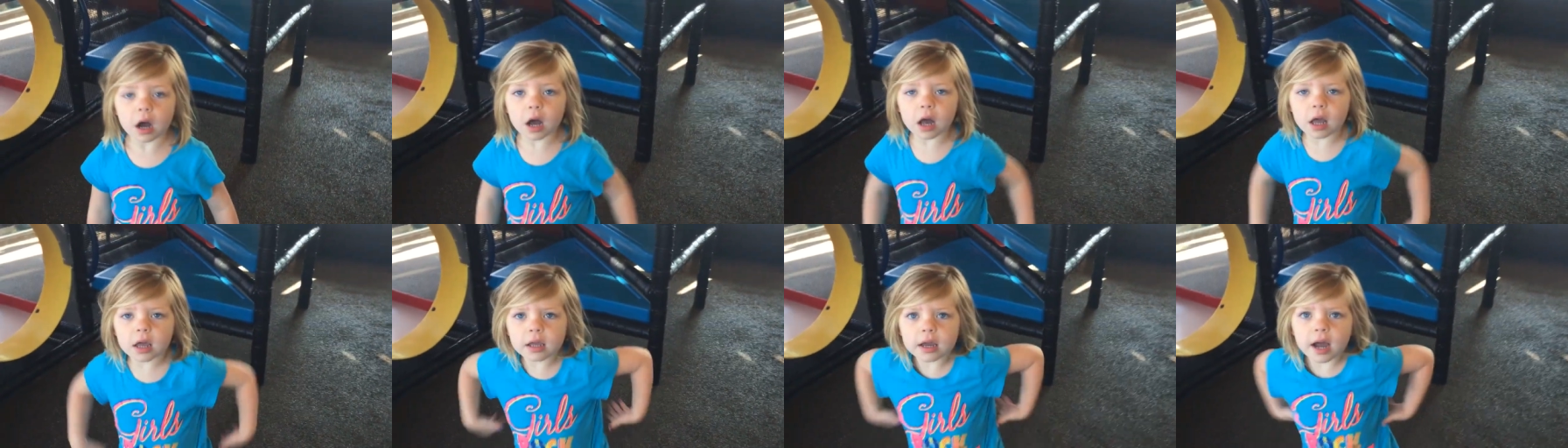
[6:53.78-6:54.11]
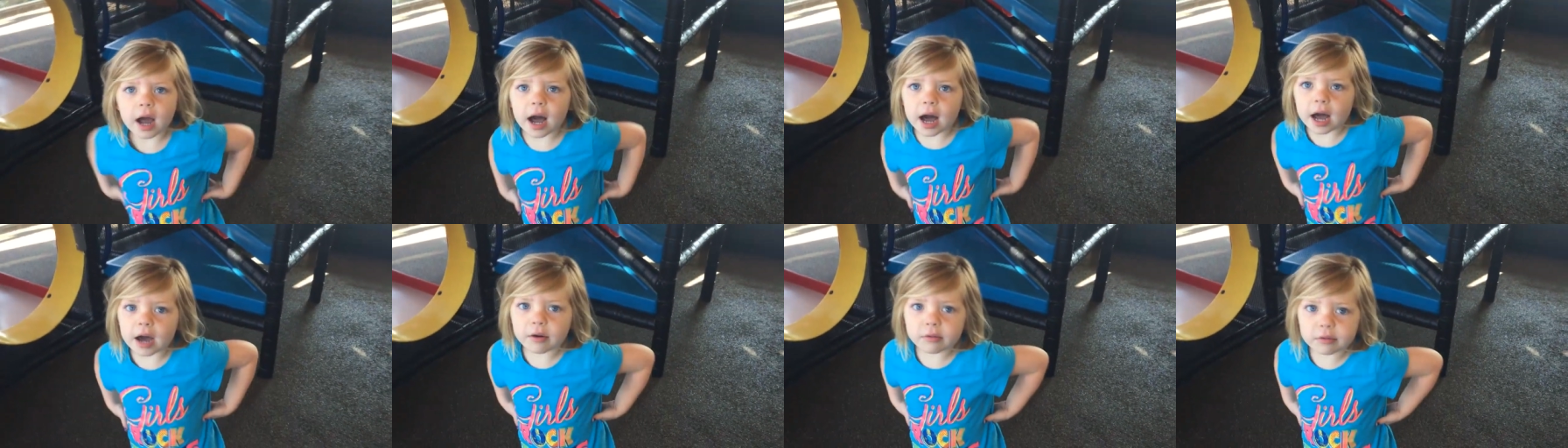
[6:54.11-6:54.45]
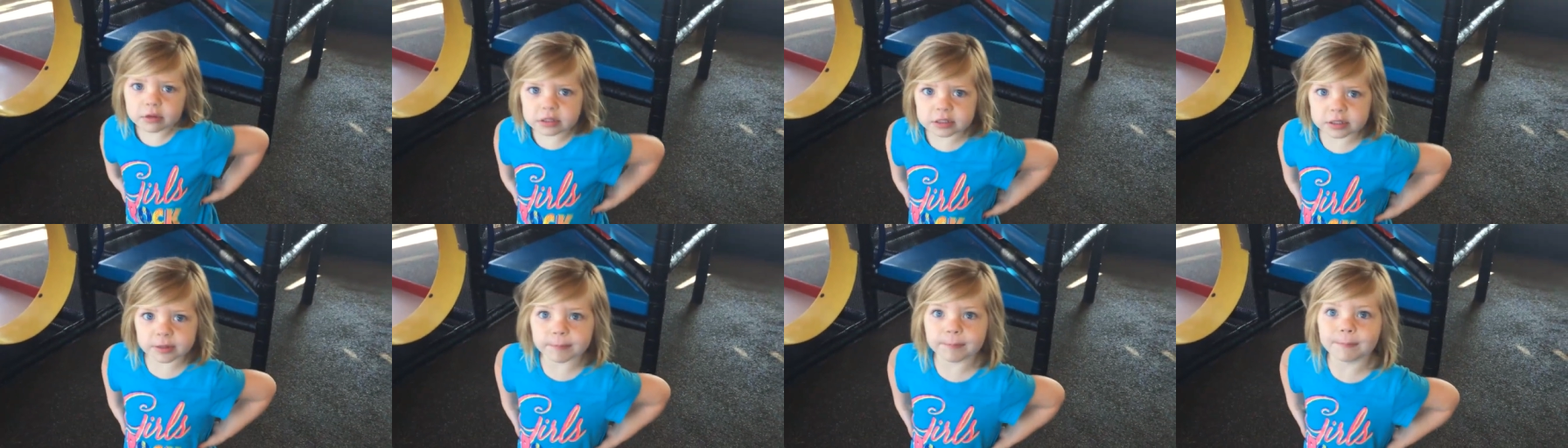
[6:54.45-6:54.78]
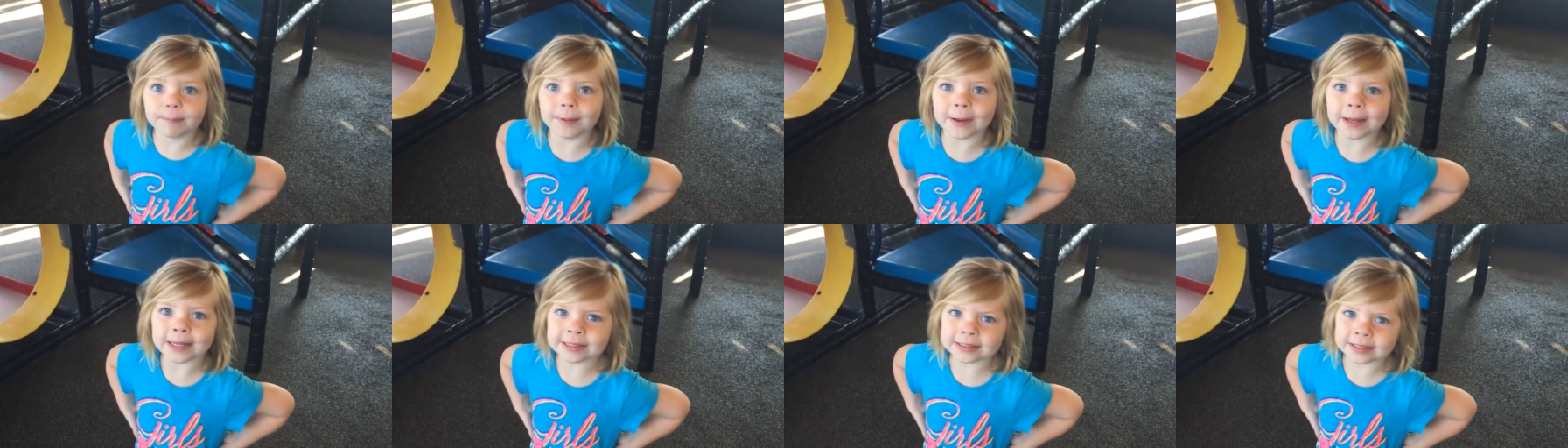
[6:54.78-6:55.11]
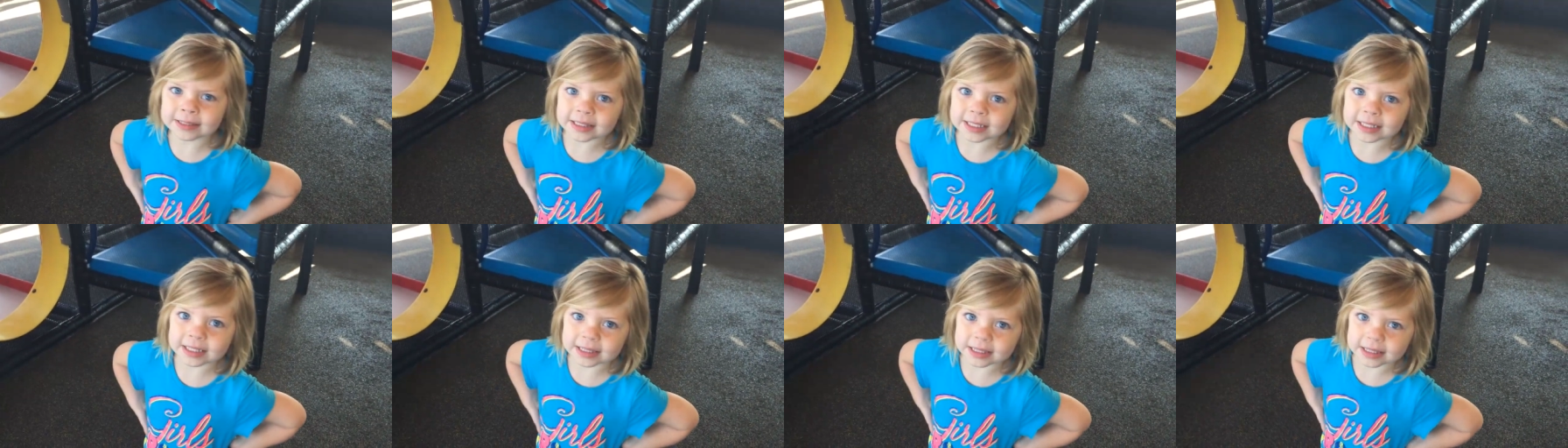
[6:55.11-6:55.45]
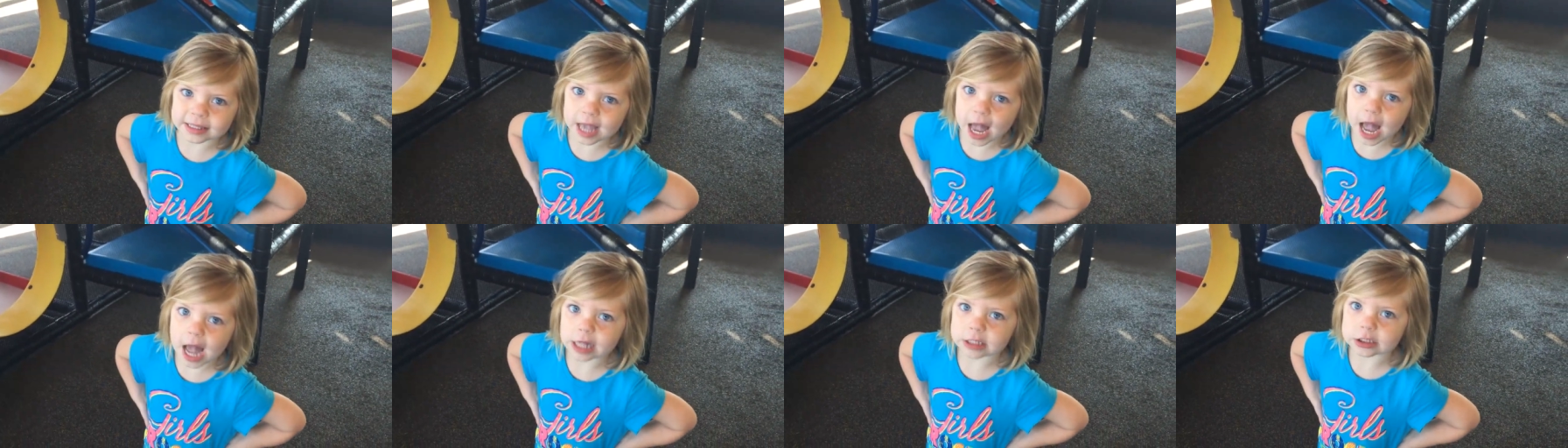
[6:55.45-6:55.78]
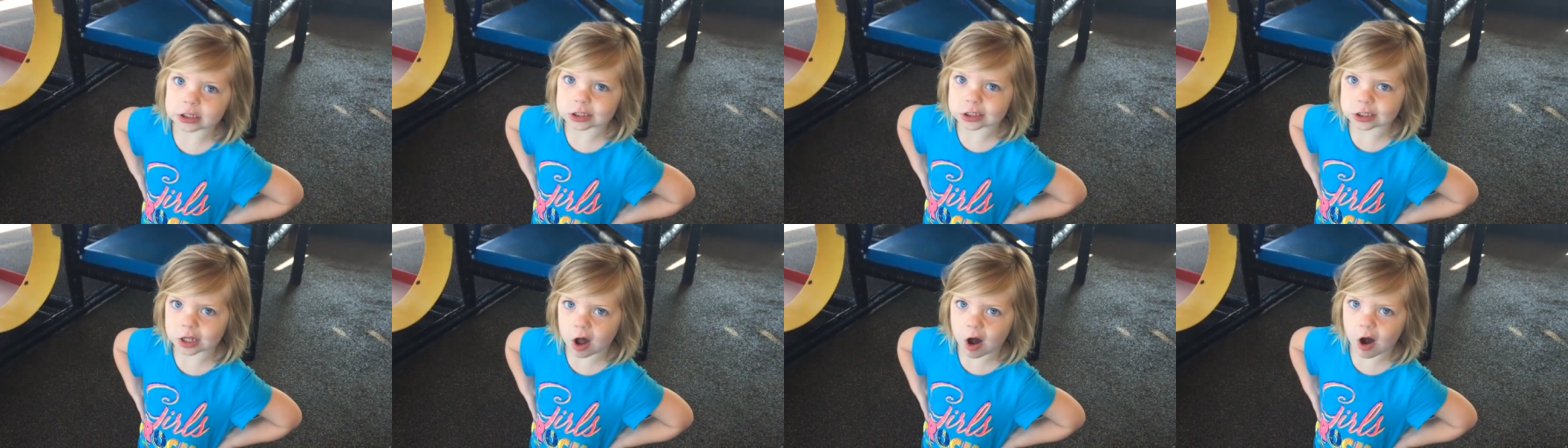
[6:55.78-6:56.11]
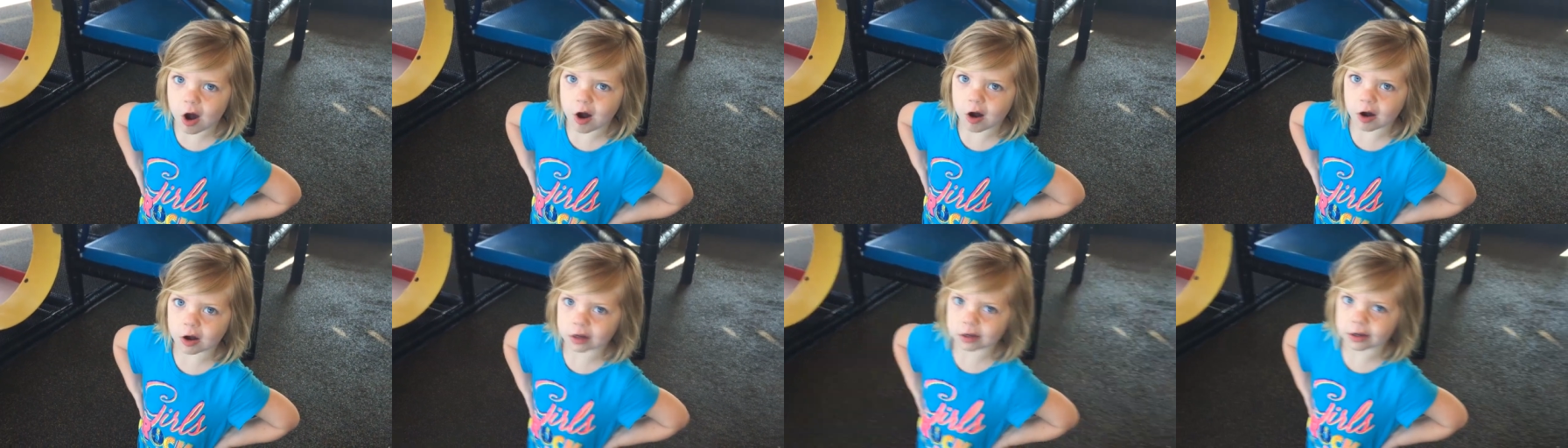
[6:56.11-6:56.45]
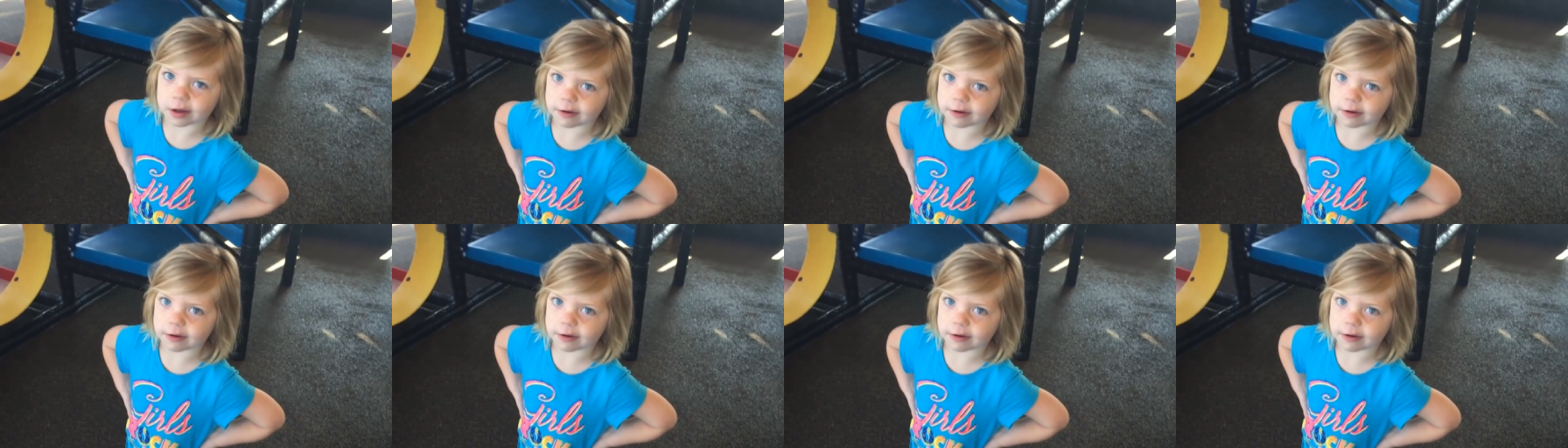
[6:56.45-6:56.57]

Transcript: so. I I was inventing that song.